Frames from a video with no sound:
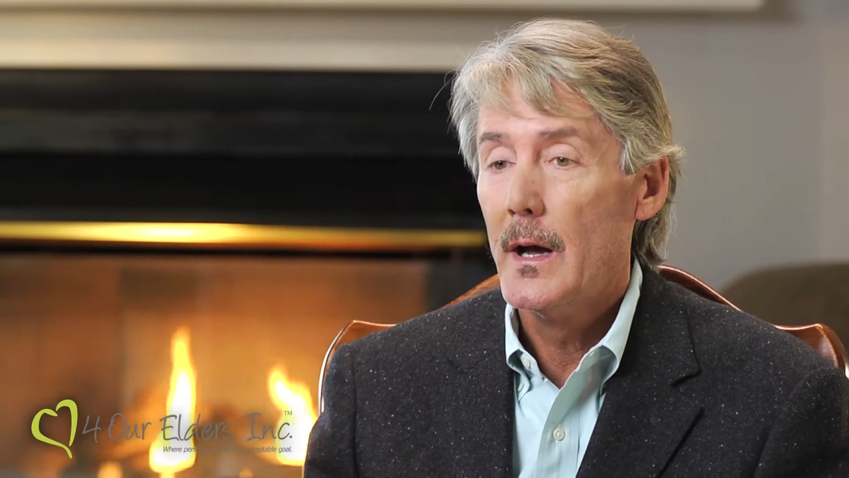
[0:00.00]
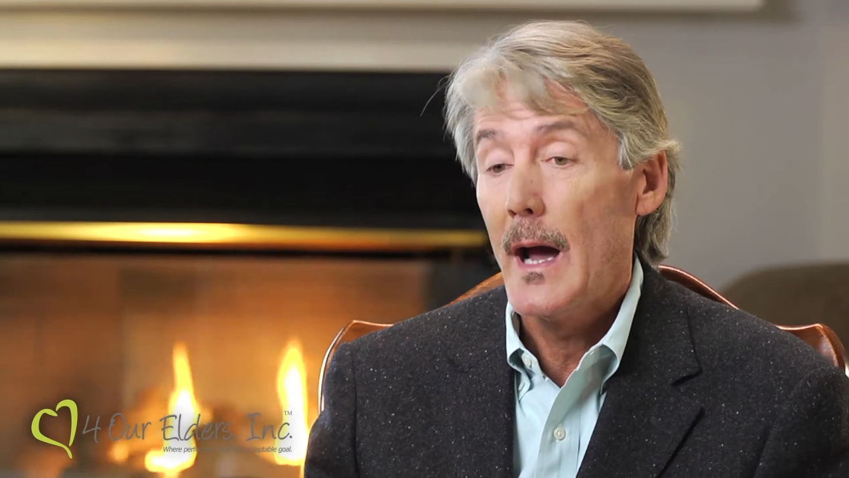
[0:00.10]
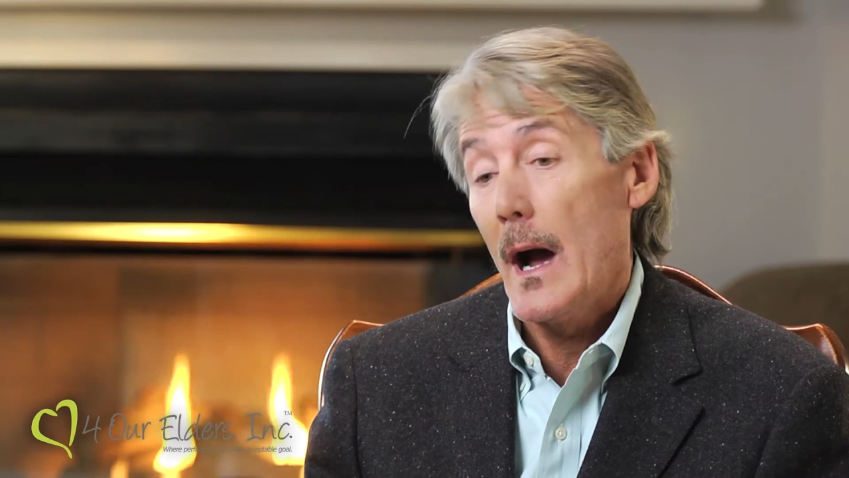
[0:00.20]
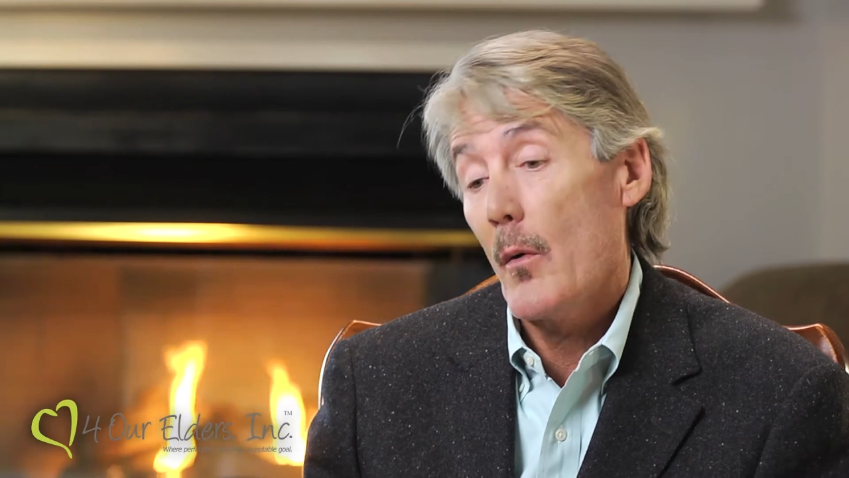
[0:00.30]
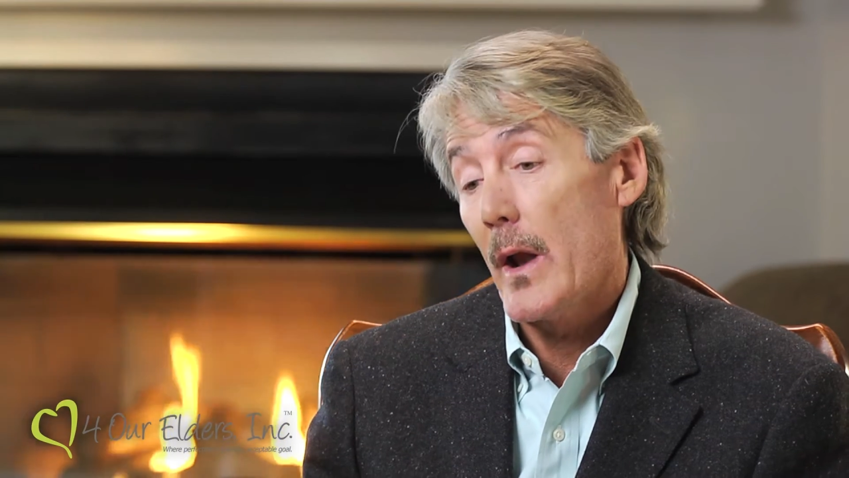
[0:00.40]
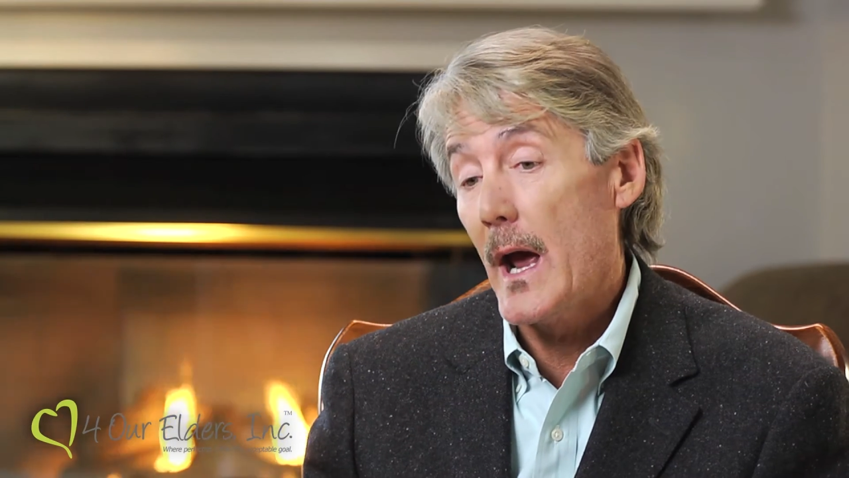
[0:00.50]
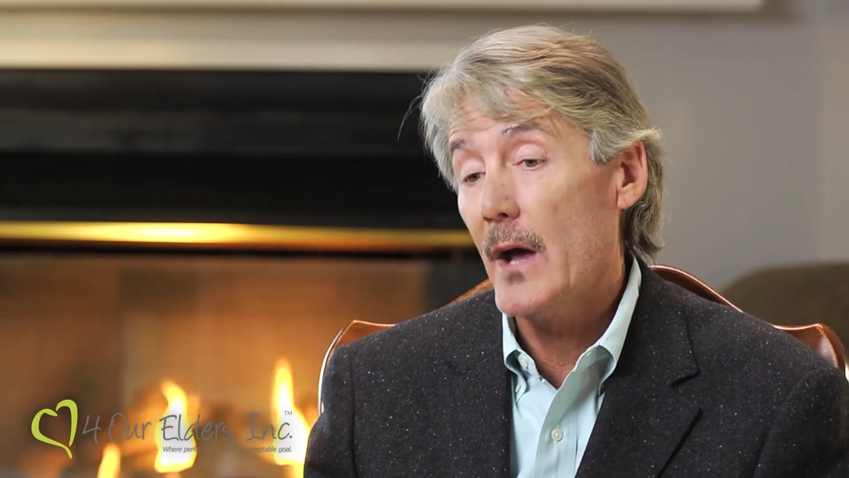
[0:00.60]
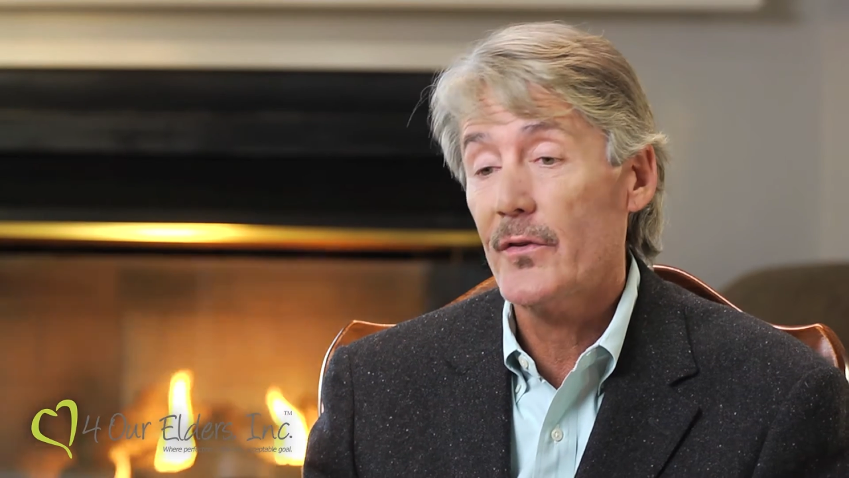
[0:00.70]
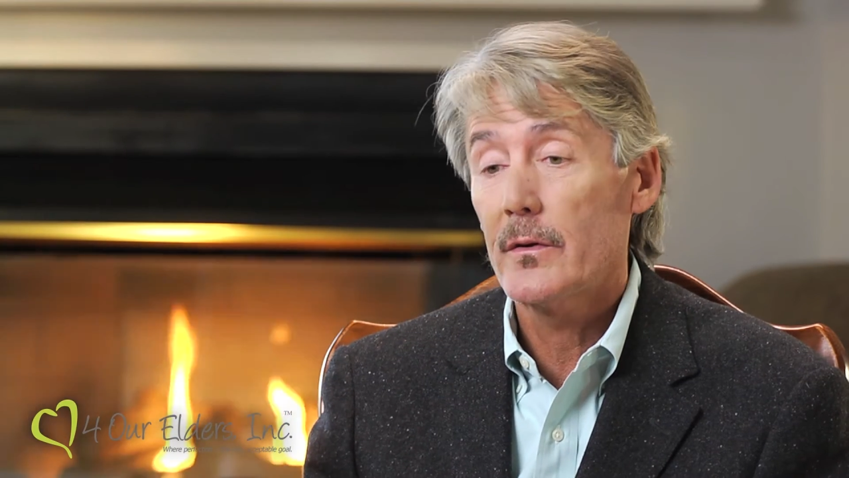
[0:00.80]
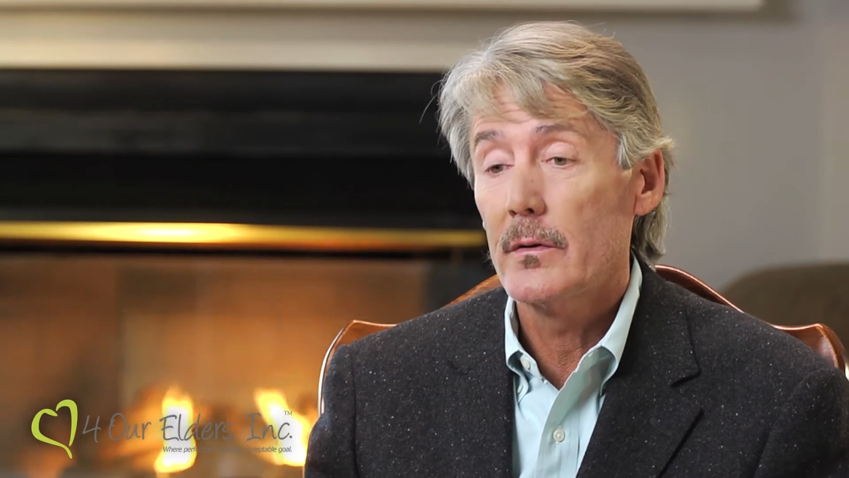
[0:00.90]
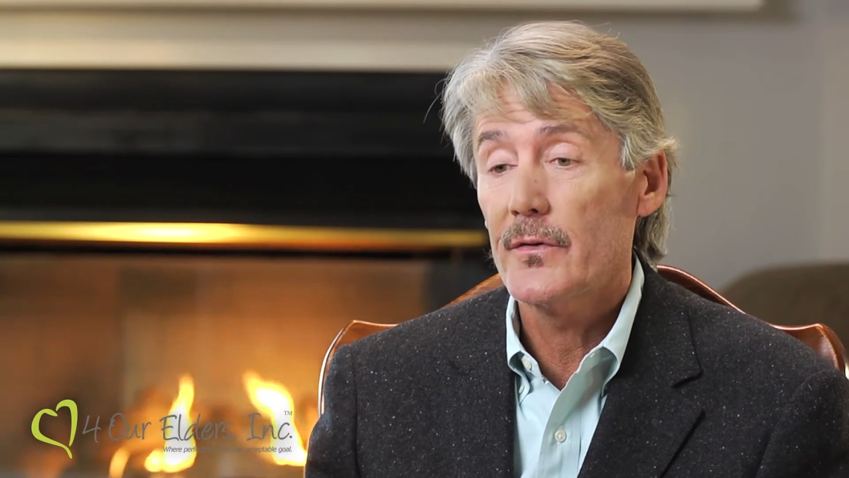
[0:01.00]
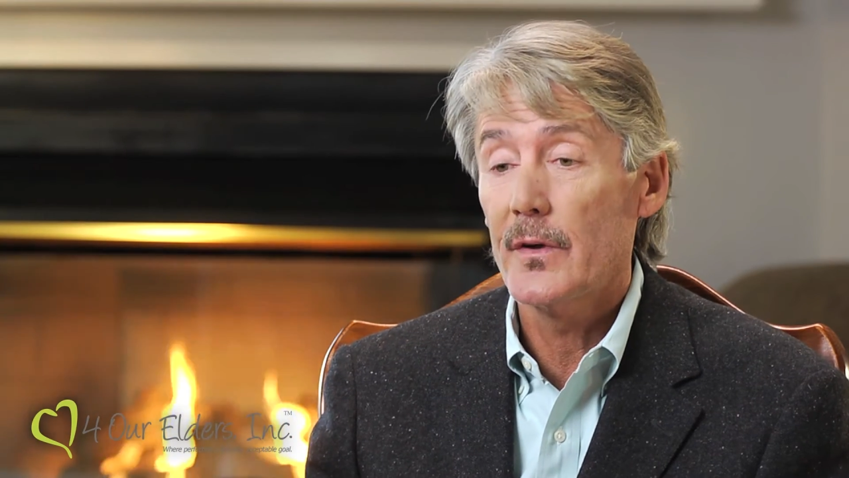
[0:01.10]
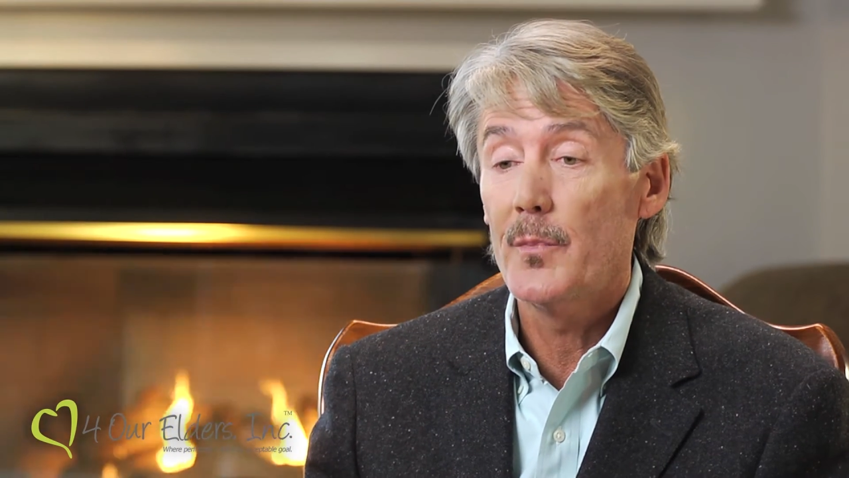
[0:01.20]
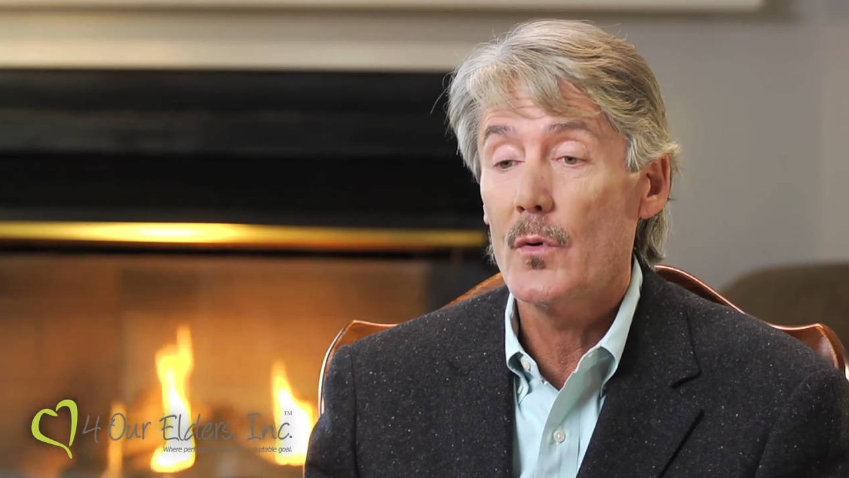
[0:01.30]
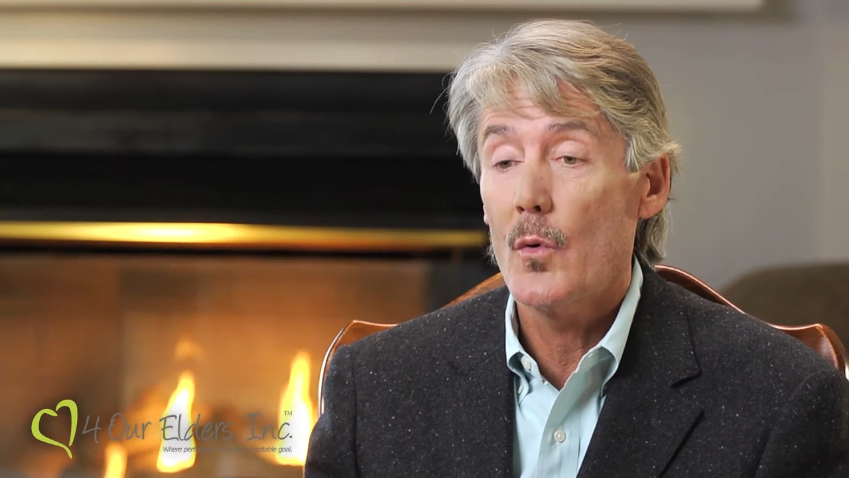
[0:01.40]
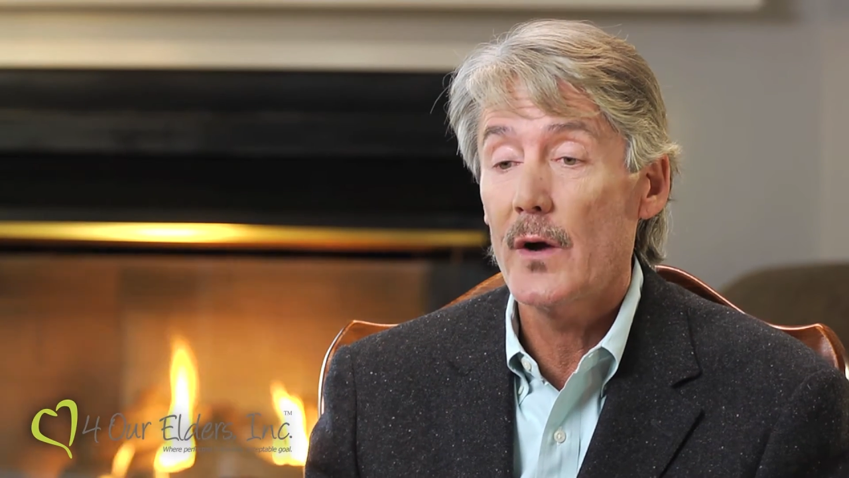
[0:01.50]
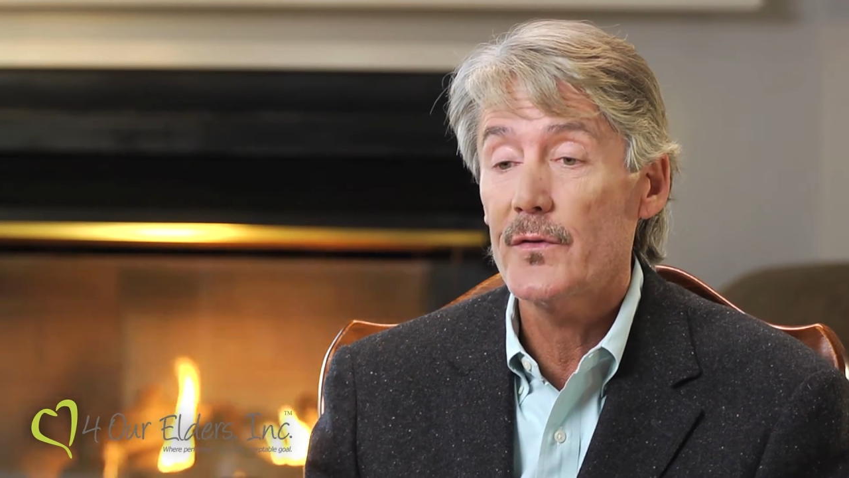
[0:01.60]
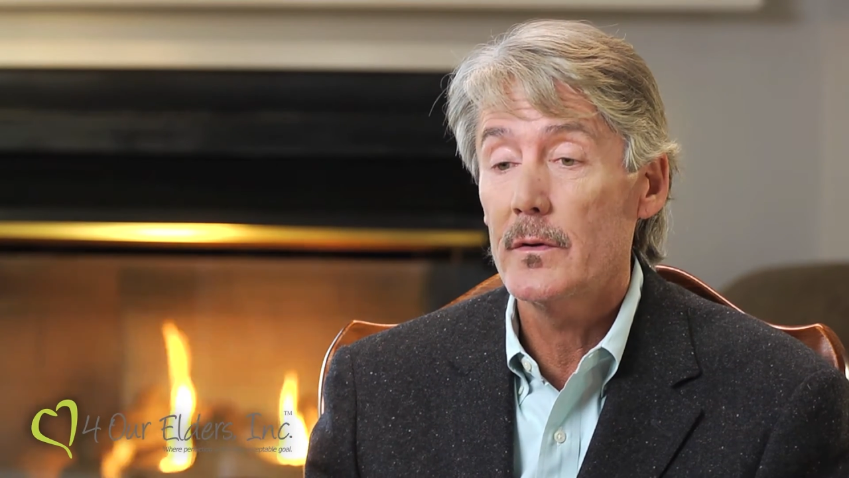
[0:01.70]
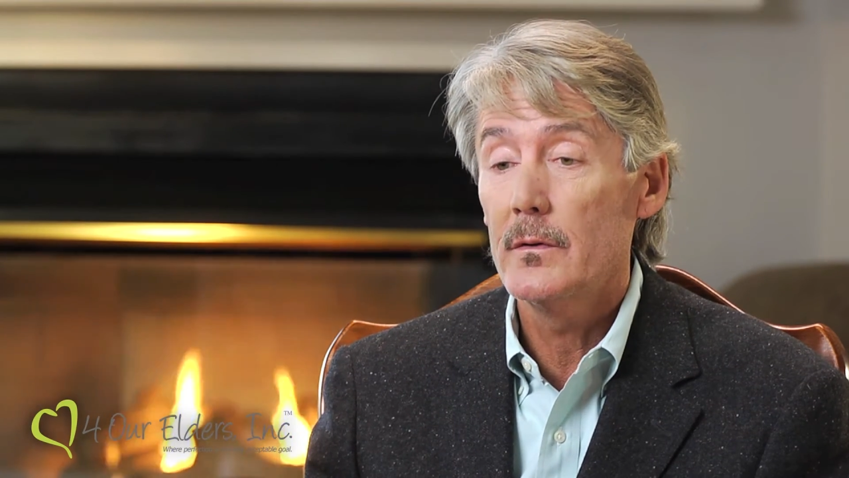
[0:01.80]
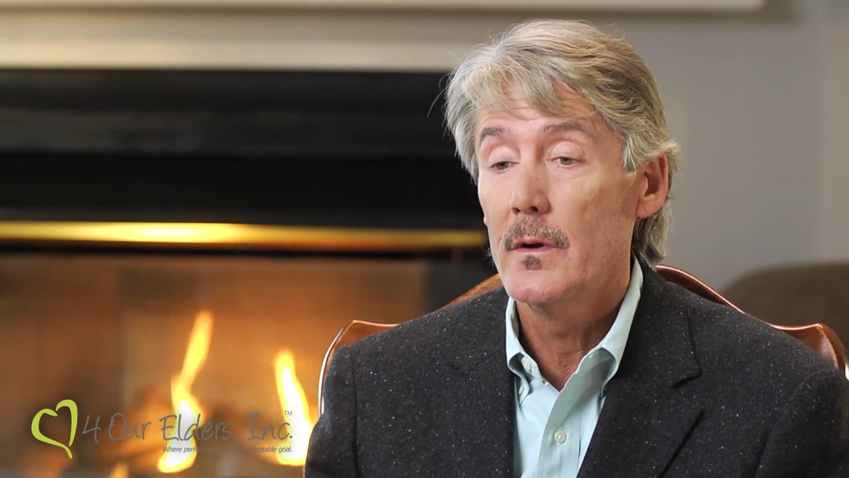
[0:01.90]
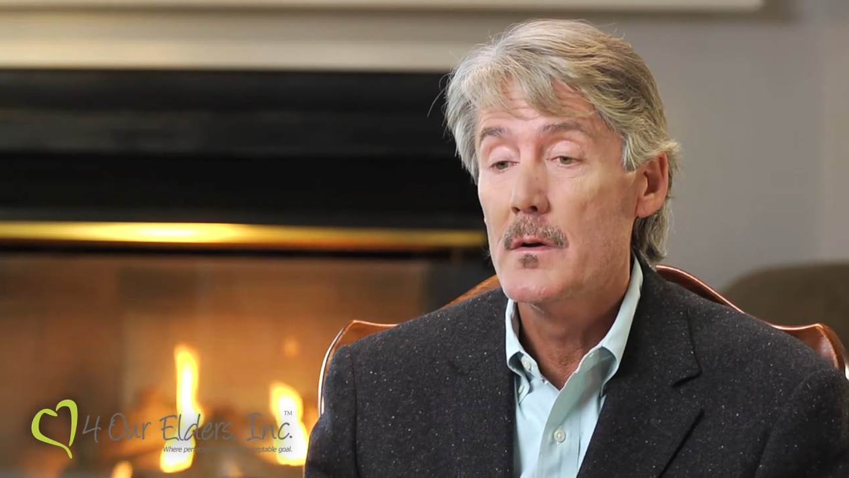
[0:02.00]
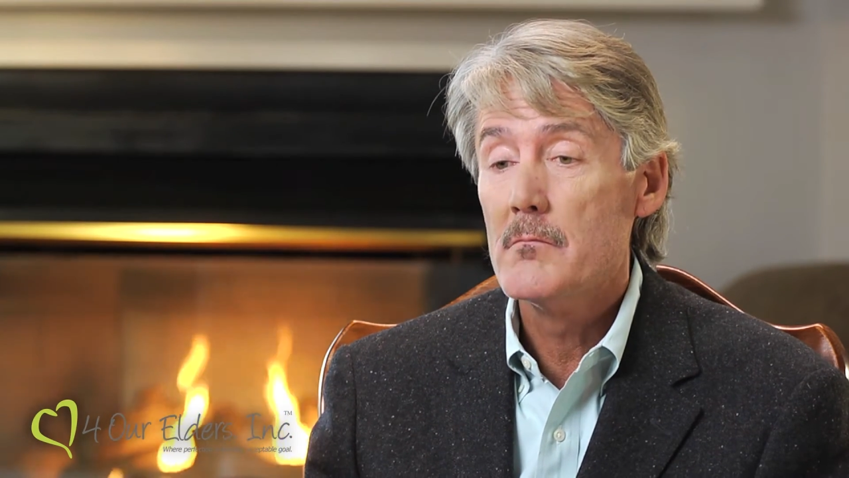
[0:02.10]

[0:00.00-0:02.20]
I would ask a simple question,